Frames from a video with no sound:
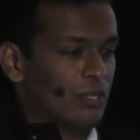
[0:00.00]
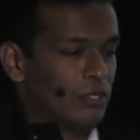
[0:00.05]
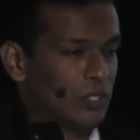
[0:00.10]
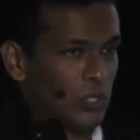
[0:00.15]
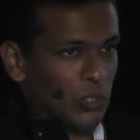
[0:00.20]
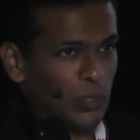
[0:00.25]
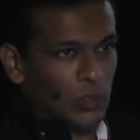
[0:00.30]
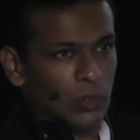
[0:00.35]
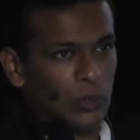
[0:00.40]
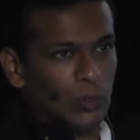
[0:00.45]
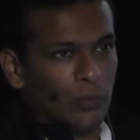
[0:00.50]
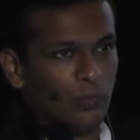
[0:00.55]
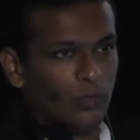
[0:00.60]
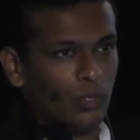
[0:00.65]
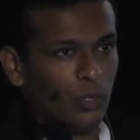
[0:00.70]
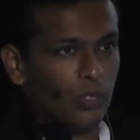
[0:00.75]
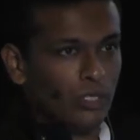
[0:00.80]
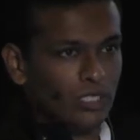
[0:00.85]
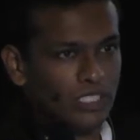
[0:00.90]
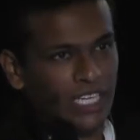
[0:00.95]
So
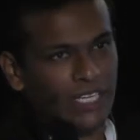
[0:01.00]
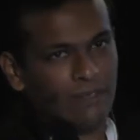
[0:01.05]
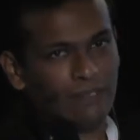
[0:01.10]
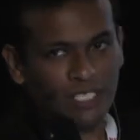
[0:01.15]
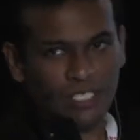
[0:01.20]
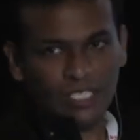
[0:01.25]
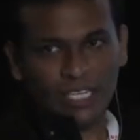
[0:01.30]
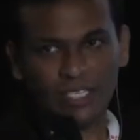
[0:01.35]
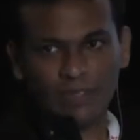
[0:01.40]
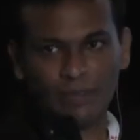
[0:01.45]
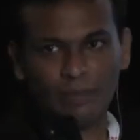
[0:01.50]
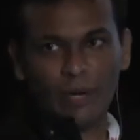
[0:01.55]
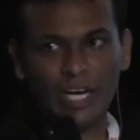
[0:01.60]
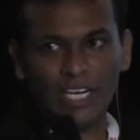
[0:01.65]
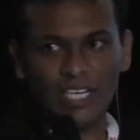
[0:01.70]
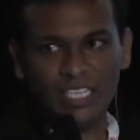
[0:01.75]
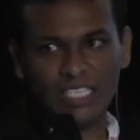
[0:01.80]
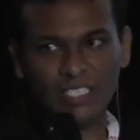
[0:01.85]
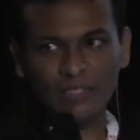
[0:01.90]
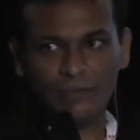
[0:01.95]
all the language
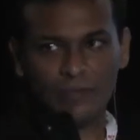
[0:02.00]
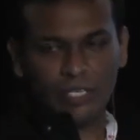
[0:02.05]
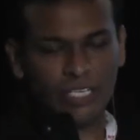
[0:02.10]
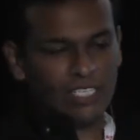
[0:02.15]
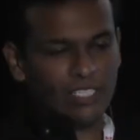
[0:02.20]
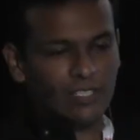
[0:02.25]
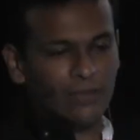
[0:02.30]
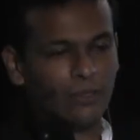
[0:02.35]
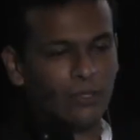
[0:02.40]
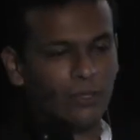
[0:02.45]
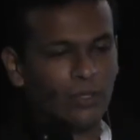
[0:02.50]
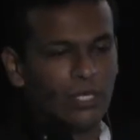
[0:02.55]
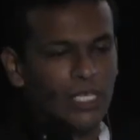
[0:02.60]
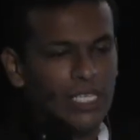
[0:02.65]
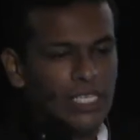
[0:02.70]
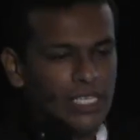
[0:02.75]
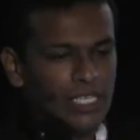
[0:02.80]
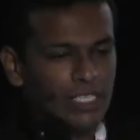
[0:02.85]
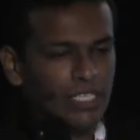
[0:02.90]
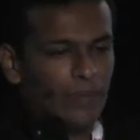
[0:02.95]
bindings for TensorFlow,
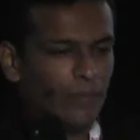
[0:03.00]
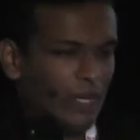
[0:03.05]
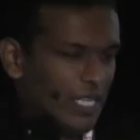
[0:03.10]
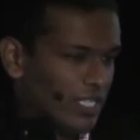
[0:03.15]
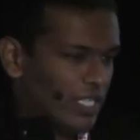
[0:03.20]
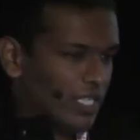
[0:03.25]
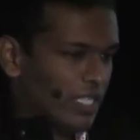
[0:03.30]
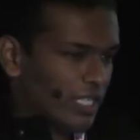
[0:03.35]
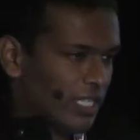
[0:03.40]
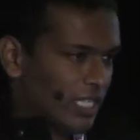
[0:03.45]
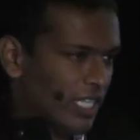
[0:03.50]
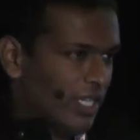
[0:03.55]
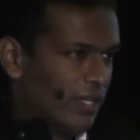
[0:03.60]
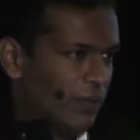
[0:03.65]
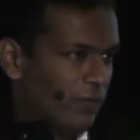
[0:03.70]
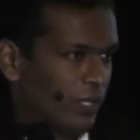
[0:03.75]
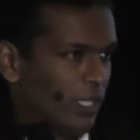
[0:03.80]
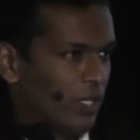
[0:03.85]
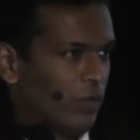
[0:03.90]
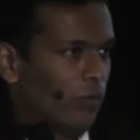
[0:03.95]
they
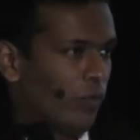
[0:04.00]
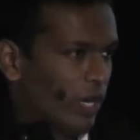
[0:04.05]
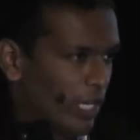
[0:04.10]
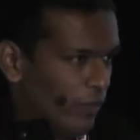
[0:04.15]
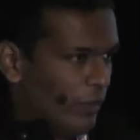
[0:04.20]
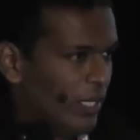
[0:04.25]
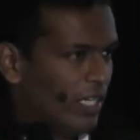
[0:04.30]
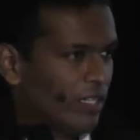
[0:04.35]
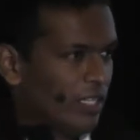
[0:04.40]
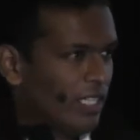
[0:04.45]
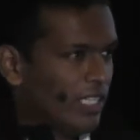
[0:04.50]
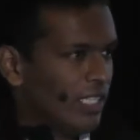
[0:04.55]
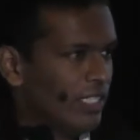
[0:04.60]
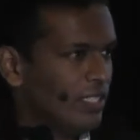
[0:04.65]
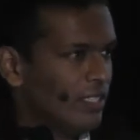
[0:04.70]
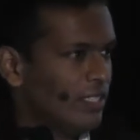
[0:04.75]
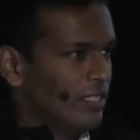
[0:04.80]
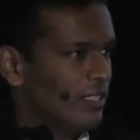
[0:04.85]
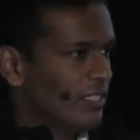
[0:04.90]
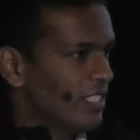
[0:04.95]
basically work
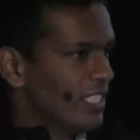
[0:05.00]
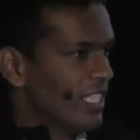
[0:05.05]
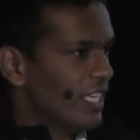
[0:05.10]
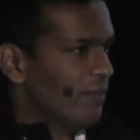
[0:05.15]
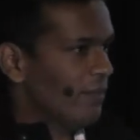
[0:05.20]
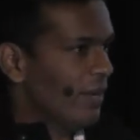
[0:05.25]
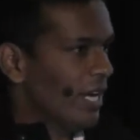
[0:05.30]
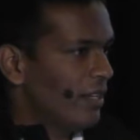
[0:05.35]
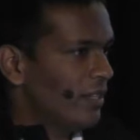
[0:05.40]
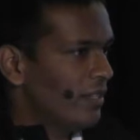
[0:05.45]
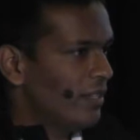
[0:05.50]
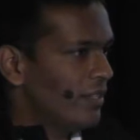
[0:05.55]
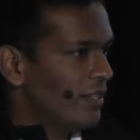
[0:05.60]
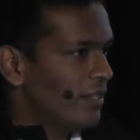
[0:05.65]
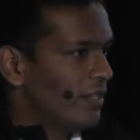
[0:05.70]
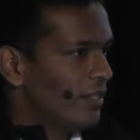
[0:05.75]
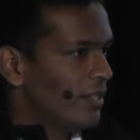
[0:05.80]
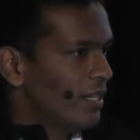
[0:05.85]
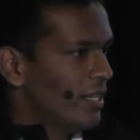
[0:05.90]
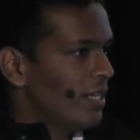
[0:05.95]
fundamentally in the same
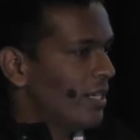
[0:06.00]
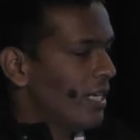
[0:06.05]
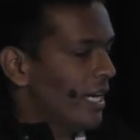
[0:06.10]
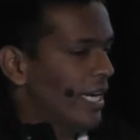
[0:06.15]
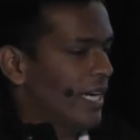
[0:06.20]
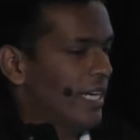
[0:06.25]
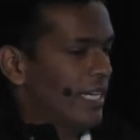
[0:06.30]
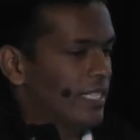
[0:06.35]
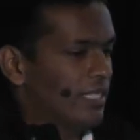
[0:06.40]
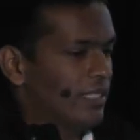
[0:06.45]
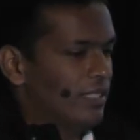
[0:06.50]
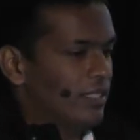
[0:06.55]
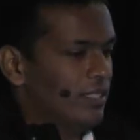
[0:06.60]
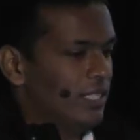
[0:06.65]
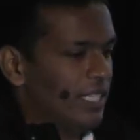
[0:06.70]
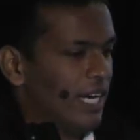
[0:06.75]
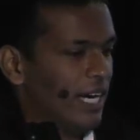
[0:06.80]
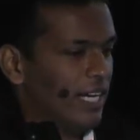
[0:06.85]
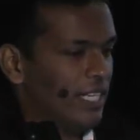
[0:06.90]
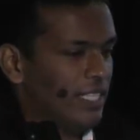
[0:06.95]
manner. And
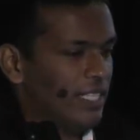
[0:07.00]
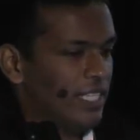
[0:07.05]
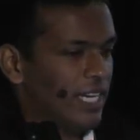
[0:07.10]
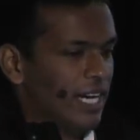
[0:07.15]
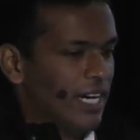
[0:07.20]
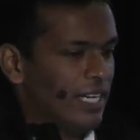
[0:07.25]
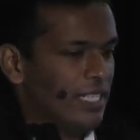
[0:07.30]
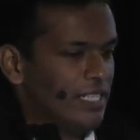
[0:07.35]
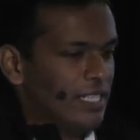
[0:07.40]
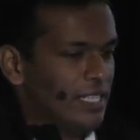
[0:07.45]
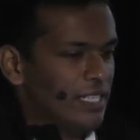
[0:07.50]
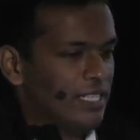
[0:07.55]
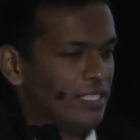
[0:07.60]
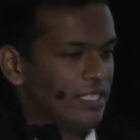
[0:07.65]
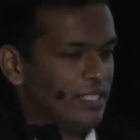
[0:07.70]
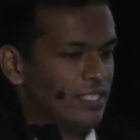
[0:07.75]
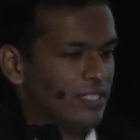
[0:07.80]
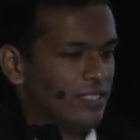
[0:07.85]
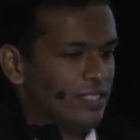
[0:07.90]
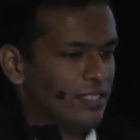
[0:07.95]
the idea
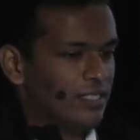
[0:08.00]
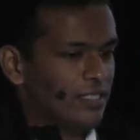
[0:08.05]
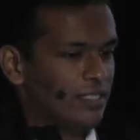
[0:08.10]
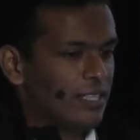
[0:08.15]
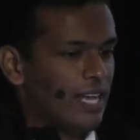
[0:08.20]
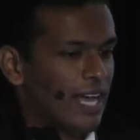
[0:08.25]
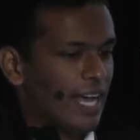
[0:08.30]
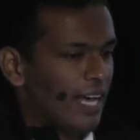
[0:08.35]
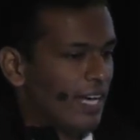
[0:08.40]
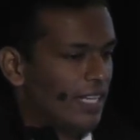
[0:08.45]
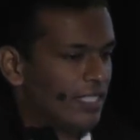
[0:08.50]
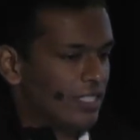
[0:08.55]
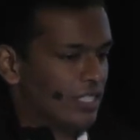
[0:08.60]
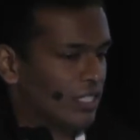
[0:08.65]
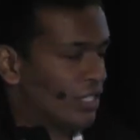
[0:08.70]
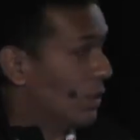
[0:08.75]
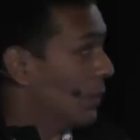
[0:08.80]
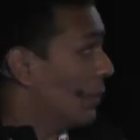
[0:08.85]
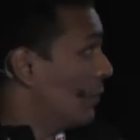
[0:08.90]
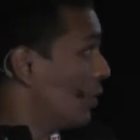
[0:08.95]
is that
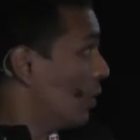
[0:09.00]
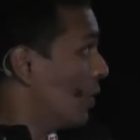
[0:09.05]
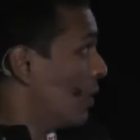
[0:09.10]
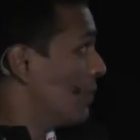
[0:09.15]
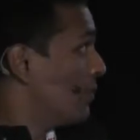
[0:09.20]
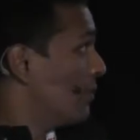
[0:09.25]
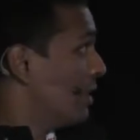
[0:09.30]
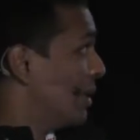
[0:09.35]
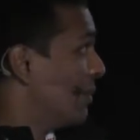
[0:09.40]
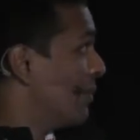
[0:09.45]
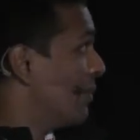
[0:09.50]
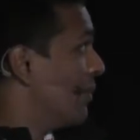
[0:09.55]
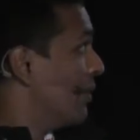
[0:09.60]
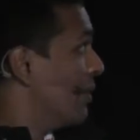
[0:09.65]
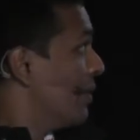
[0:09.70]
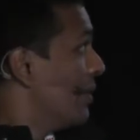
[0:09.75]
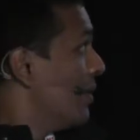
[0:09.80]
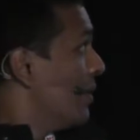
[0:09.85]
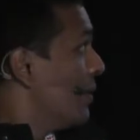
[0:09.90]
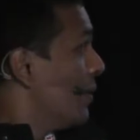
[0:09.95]
all of them